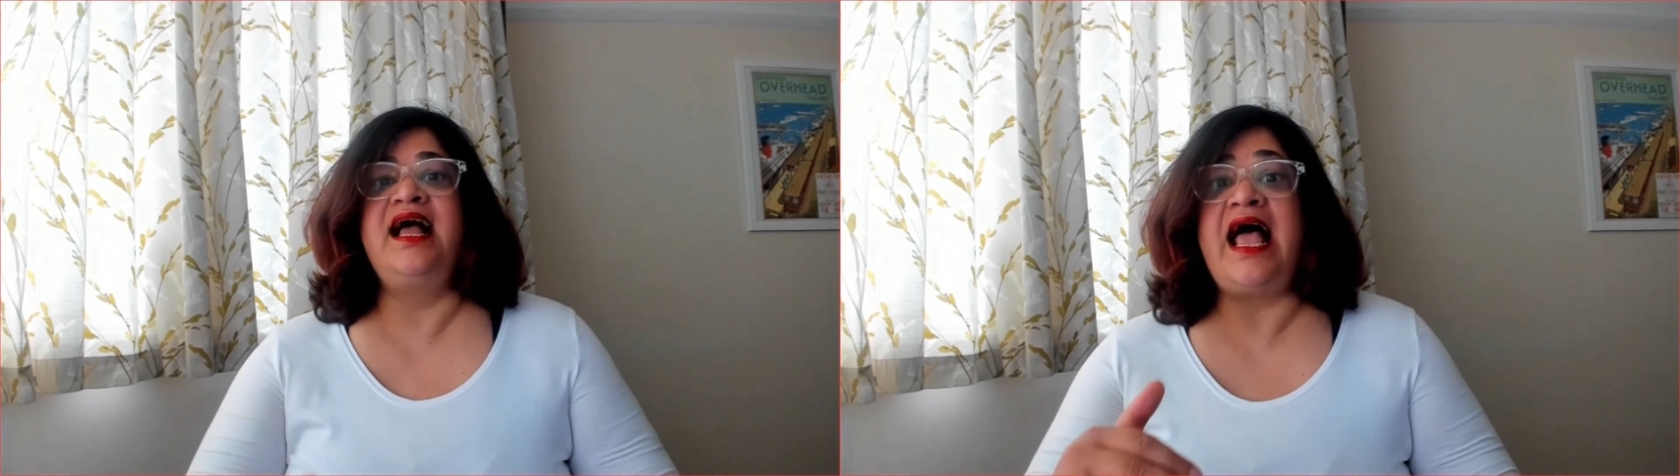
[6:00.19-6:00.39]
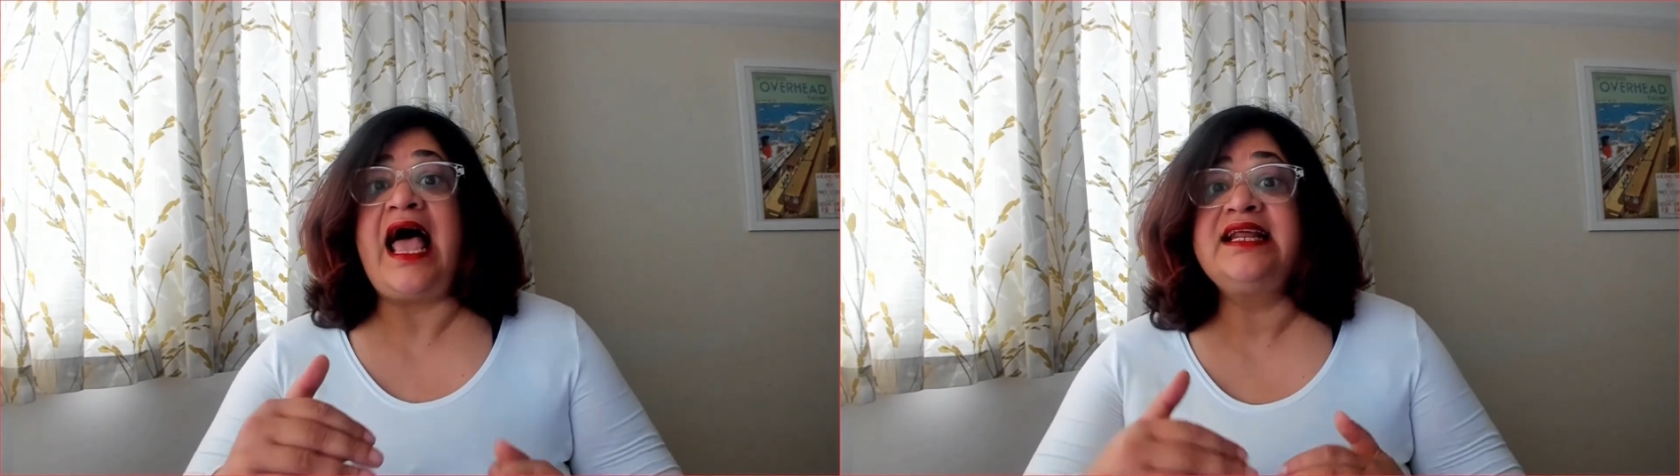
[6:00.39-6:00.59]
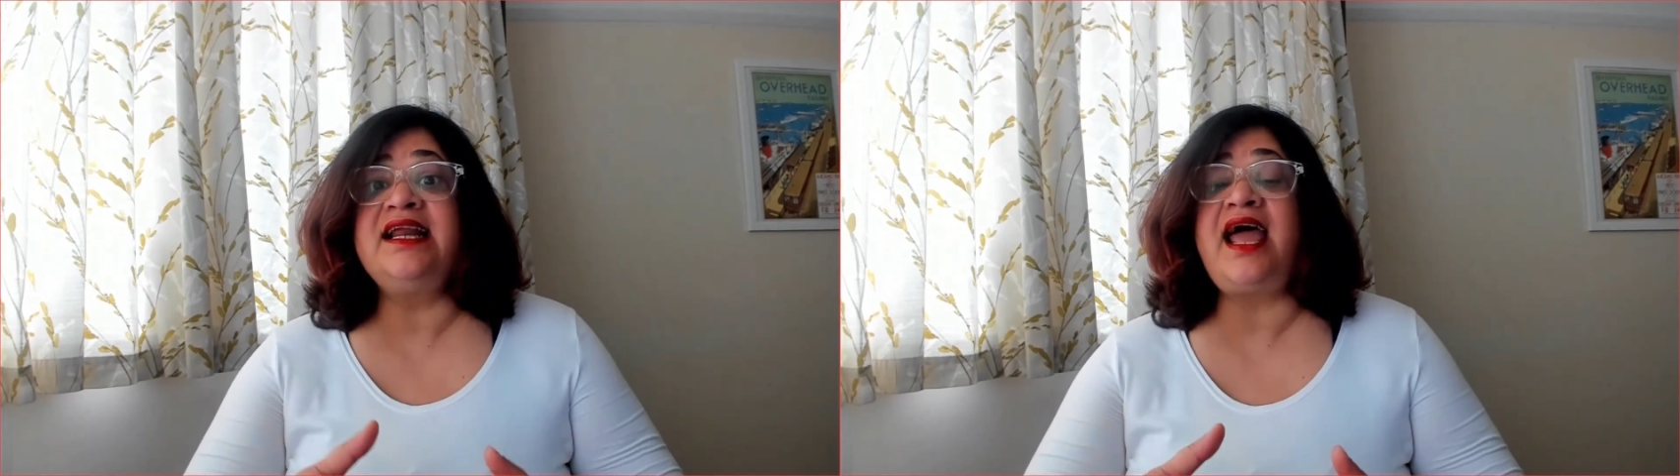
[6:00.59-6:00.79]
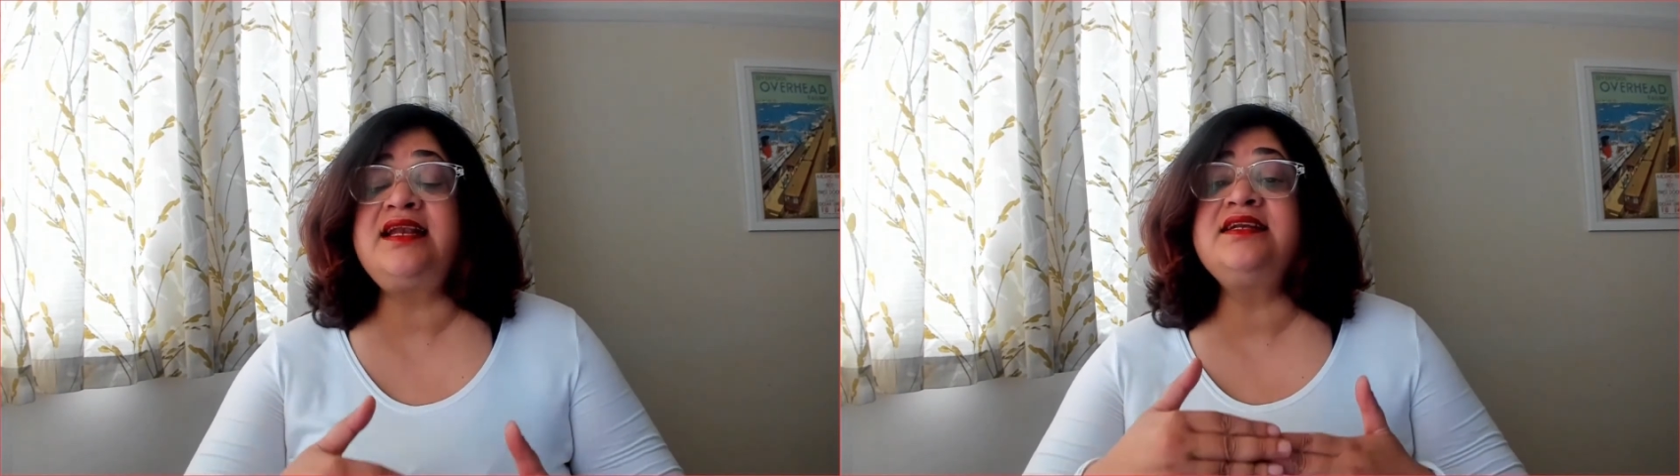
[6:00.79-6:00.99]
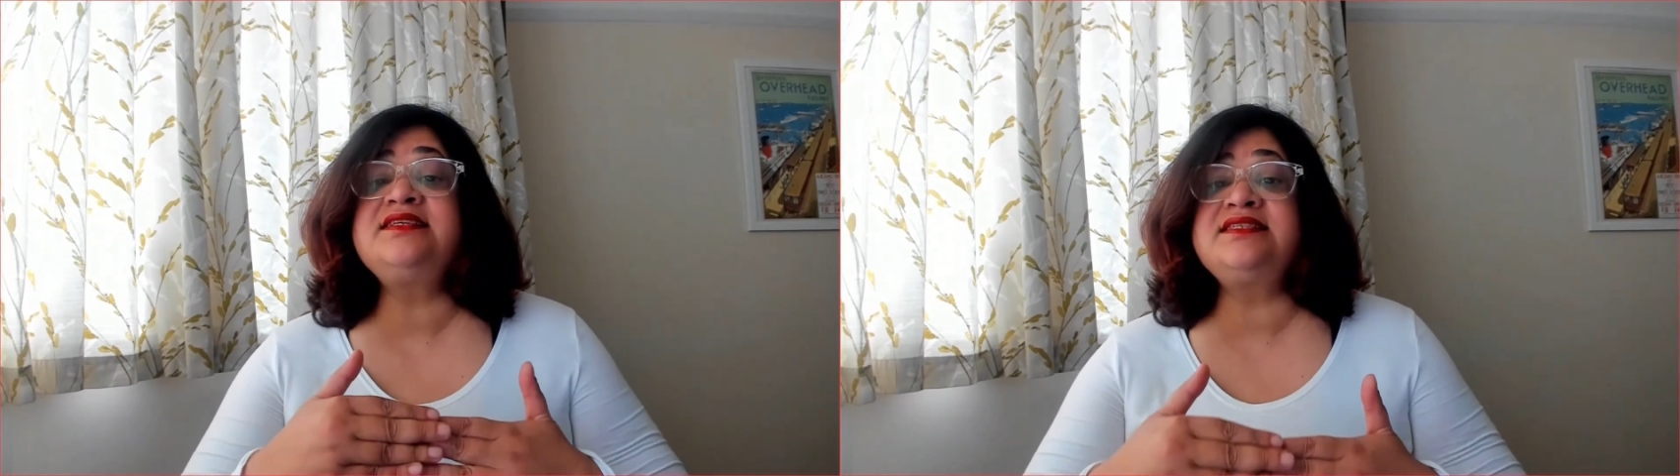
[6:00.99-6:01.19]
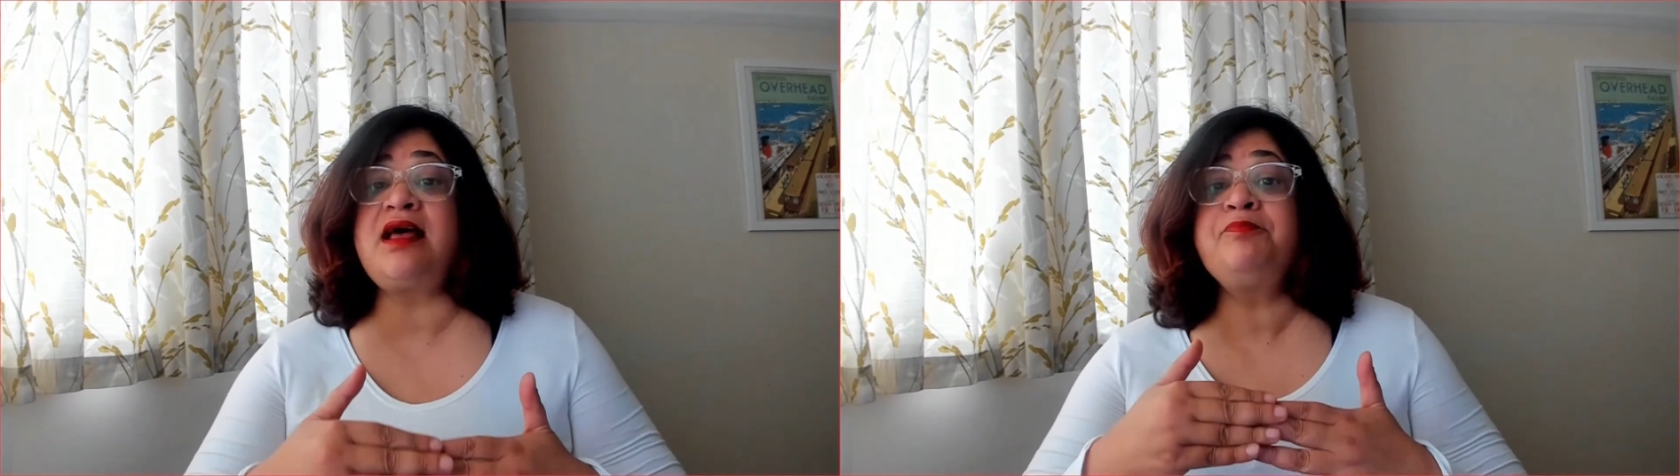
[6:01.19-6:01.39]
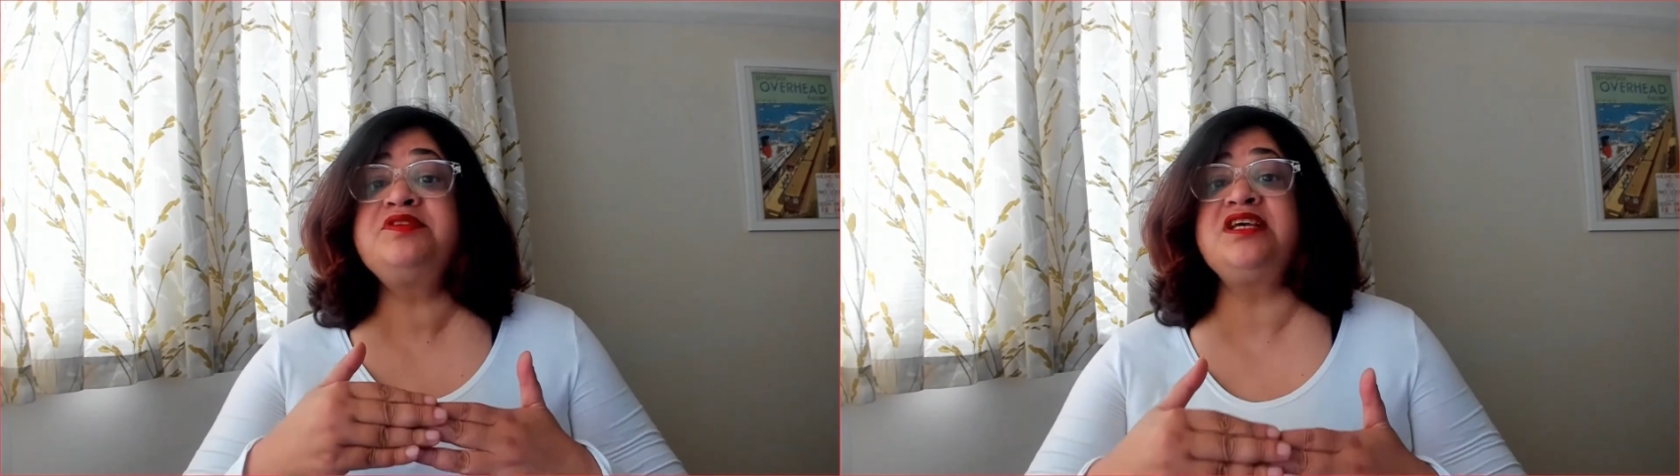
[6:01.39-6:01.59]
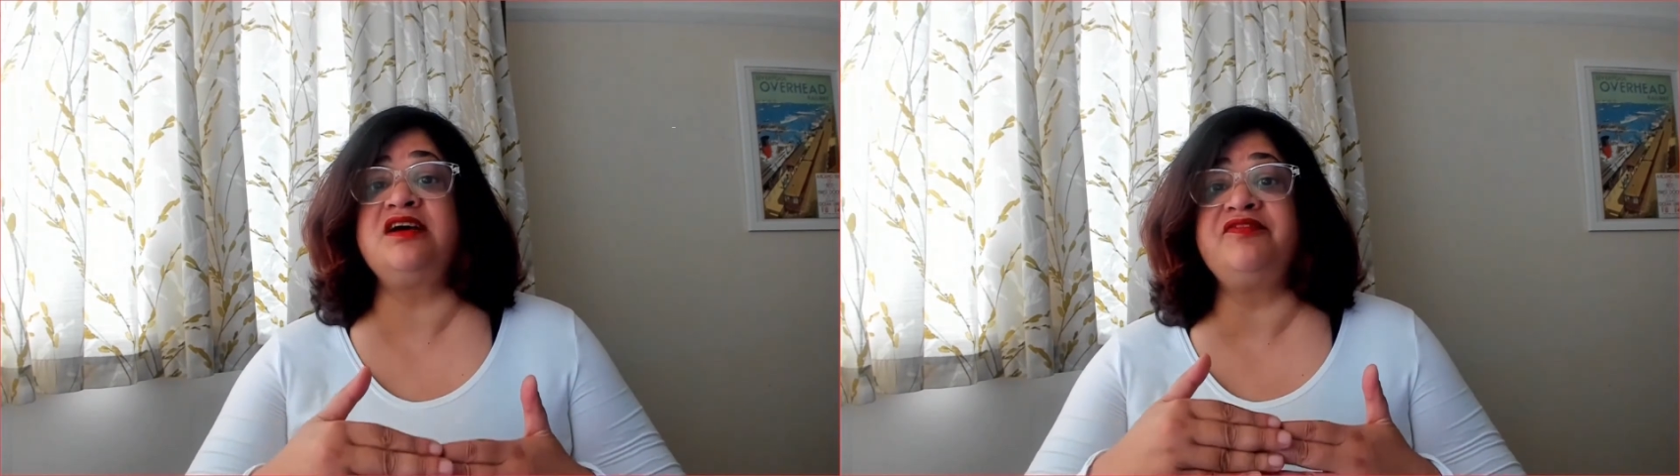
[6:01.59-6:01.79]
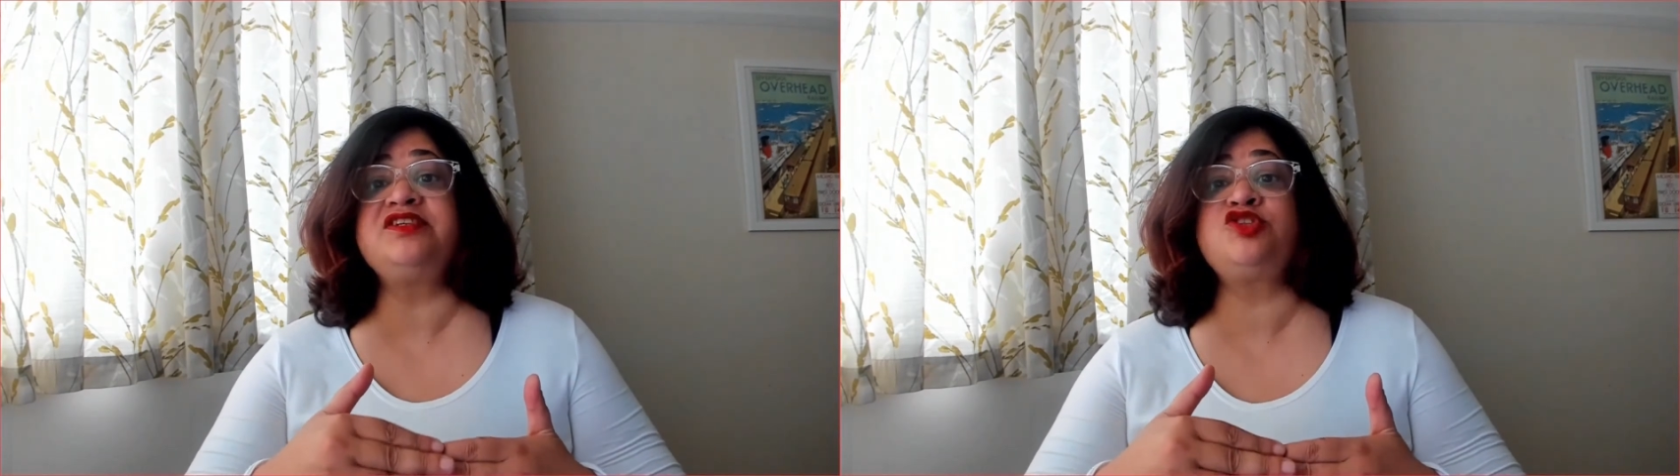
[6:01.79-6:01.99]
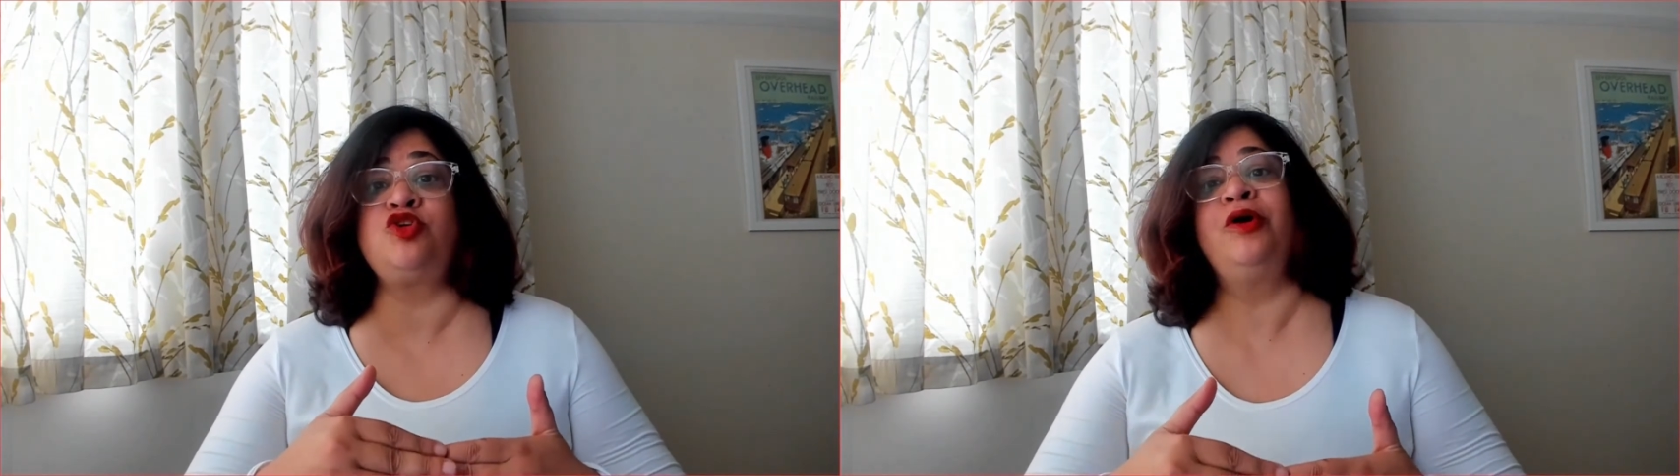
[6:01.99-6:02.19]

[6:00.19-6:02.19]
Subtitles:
and collected subsurface soil